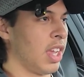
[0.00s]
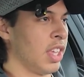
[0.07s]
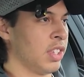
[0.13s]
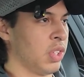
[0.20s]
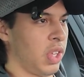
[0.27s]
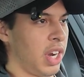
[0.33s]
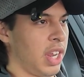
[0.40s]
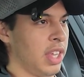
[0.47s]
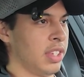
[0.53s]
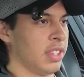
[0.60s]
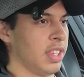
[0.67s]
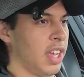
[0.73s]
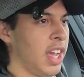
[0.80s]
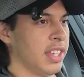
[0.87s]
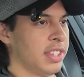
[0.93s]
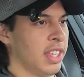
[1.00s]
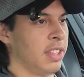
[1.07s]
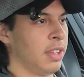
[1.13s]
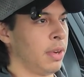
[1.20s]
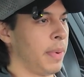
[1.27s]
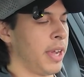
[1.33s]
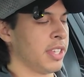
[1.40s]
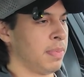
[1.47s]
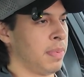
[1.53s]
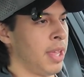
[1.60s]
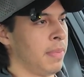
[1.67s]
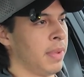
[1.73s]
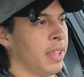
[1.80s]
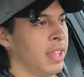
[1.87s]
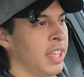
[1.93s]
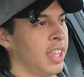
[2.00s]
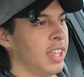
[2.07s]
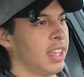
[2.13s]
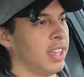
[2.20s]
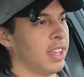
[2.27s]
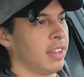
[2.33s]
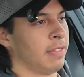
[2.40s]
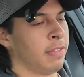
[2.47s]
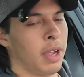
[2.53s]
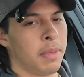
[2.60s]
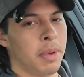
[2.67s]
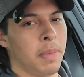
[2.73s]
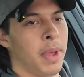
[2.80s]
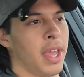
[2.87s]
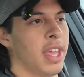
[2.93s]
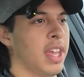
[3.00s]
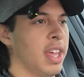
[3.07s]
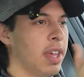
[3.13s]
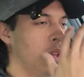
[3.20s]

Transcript: and so then I send the deposit payment link for him to pay it.